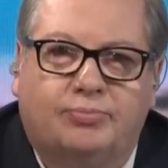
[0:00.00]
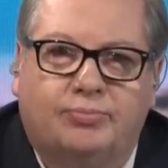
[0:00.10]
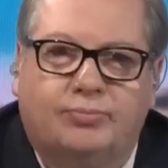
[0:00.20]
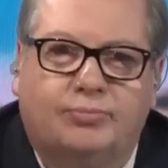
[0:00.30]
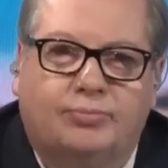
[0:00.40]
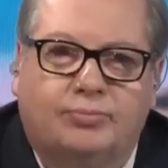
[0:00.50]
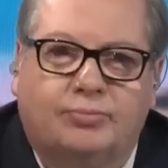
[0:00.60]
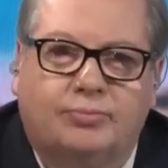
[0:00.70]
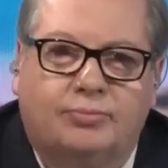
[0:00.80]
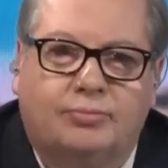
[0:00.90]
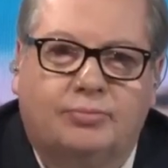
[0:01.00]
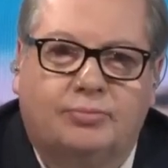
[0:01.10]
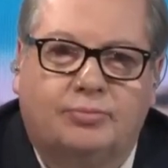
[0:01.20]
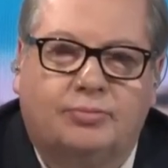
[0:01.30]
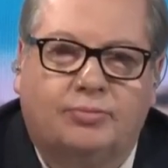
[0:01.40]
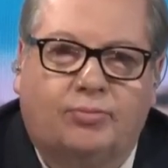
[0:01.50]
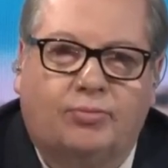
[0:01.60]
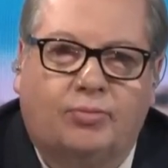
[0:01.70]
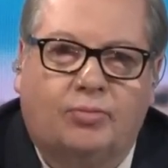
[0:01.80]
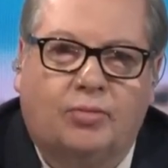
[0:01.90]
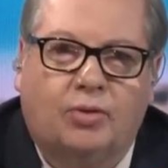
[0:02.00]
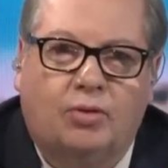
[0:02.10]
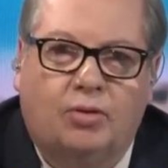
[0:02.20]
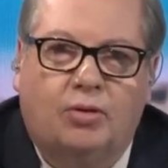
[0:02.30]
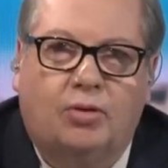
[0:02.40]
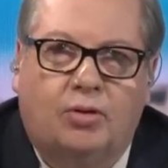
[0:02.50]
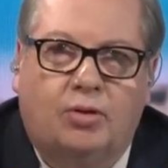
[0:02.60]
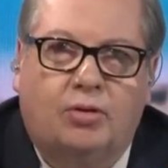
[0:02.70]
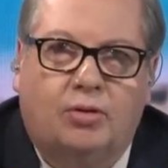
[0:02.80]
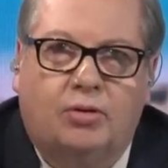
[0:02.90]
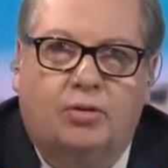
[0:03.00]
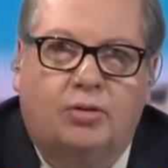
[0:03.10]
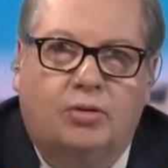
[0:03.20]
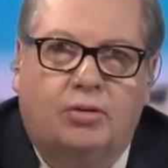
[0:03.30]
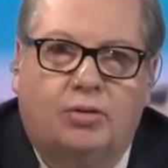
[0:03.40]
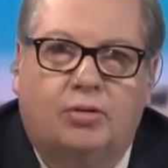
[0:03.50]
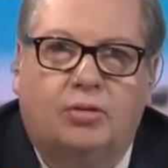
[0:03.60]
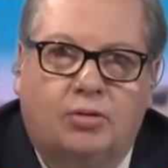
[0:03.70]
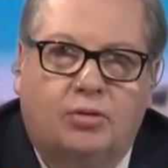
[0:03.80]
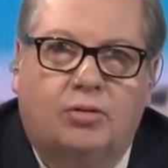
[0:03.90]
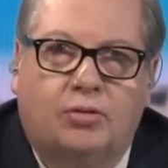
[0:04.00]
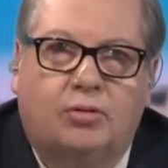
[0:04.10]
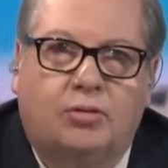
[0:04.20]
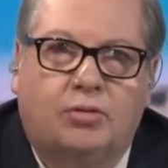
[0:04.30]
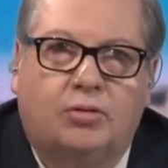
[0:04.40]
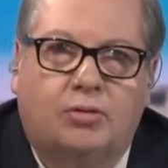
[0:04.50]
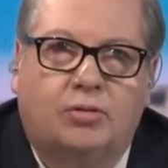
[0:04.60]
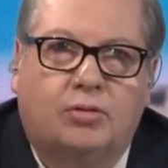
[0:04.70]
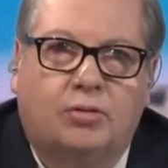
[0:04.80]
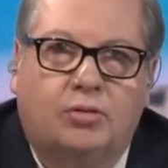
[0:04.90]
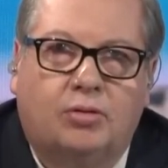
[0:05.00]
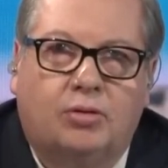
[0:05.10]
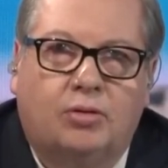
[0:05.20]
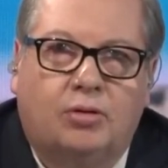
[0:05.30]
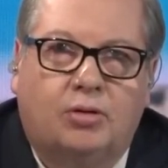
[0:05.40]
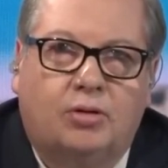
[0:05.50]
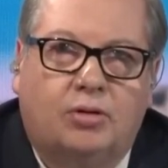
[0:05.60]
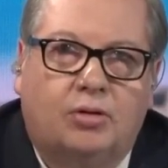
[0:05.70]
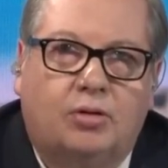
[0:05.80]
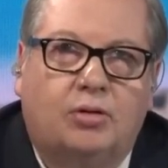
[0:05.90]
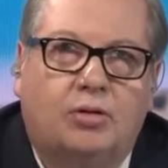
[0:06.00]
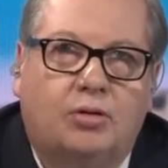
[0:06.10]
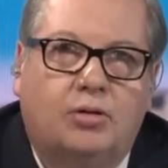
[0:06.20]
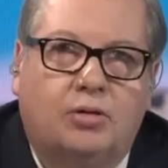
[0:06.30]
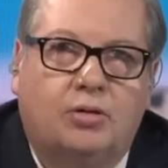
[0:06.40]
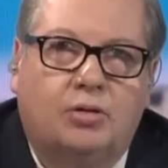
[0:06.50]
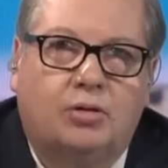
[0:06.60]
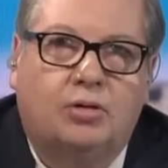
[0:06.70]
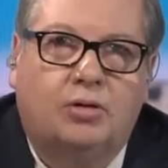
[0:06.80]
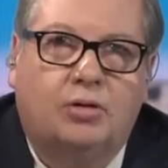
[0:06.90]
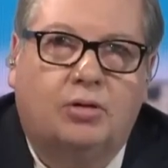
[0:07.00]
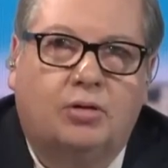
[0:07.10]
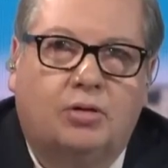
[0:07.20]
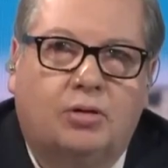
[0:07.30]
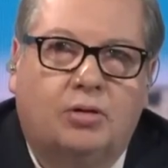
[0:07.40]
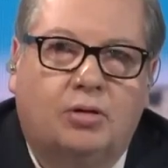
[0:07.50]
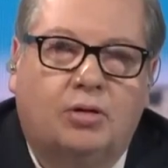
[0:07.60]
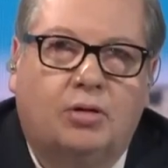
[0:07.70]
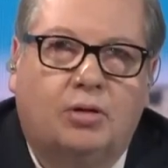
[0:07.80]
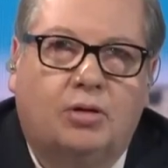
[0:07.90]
(silent)